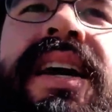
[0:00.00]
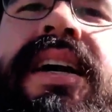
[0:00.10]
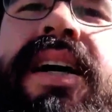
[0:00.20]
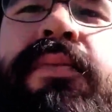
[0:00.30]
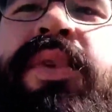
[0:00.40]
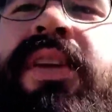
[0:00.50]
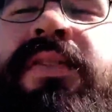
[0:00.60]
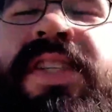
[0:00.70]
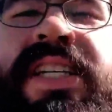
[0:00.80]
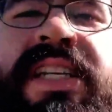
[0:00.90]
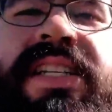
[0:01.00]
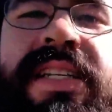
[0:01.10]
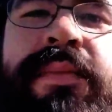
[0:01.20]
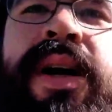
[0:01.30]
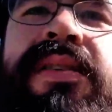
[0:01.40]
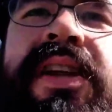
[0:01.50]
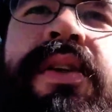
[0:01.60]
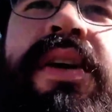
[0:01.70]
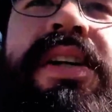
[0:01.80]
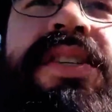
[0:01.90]
a couple of sentences about
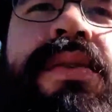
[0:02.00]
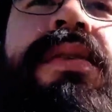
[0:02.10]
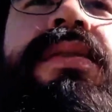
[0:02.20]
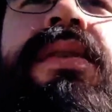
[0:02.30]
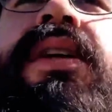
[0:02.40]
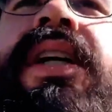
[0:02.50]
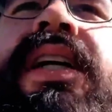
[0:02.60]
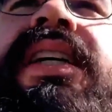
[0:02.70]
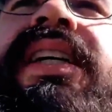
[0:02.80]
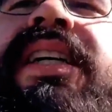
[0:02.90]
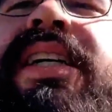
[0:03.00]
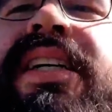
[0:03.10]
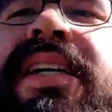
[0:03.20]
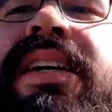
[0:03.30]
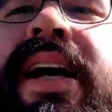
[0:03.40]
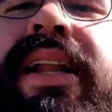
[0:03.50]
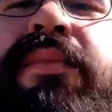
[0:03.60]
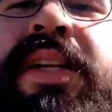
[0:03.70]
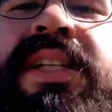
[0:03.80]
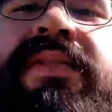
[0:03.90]
the historical
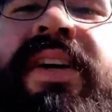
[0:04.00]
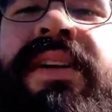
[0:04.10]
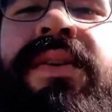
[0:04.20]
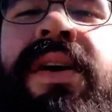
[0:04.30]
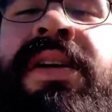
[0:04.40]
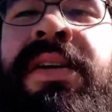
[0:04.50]
elements of it, or